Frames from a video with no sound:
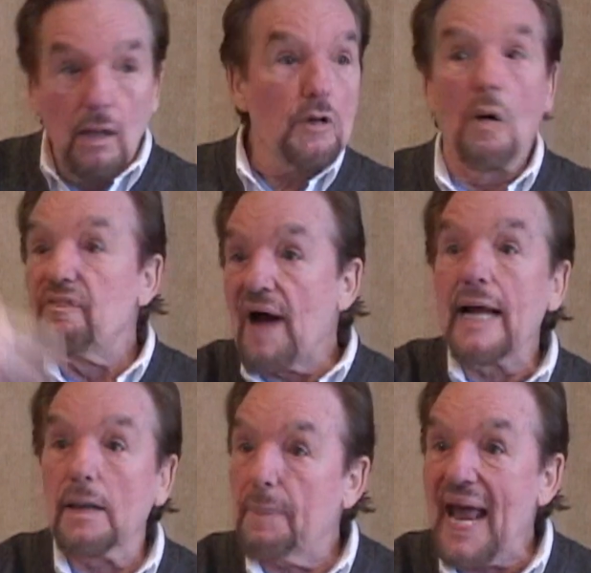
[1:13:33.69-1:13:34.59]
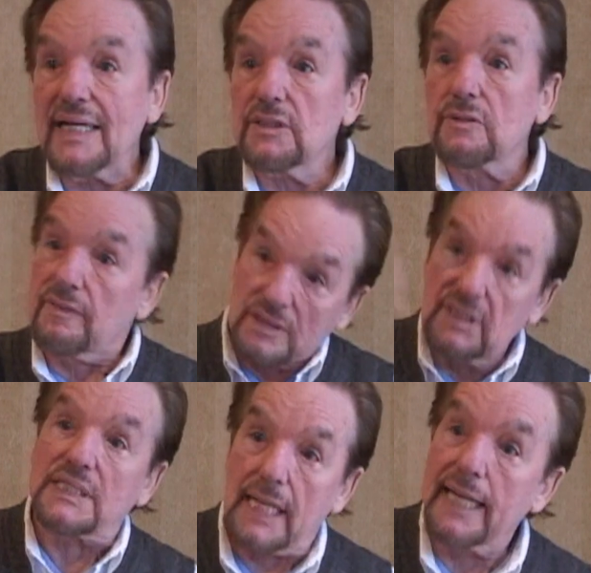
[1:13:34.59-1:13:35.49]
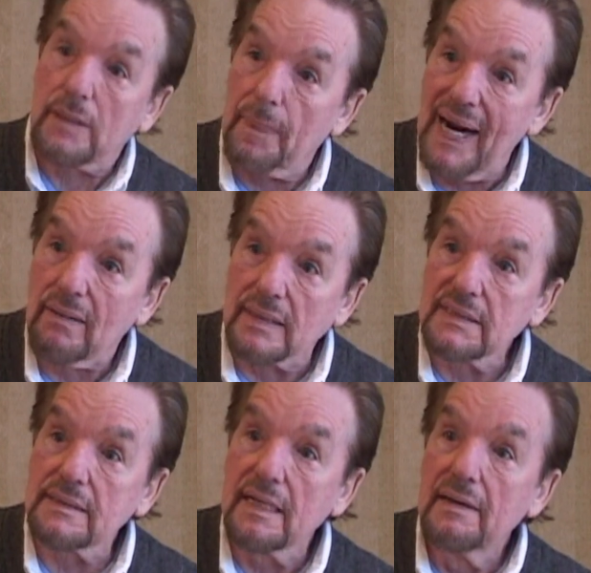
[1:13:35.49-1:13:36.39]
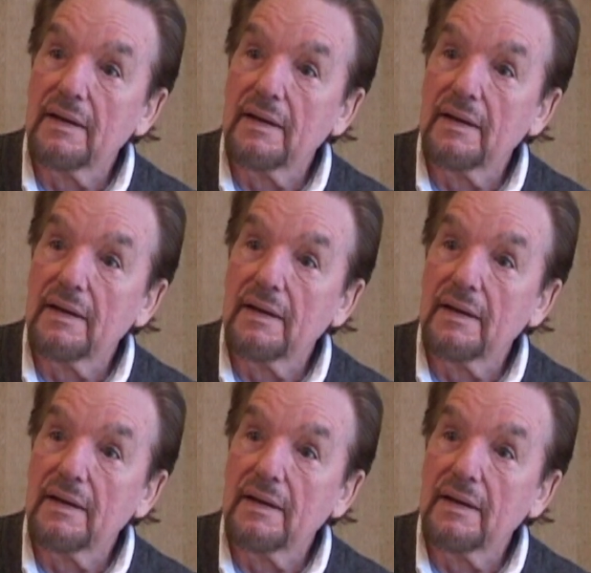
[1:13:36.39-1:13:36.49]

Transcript: go find a pastor that's just like their parents.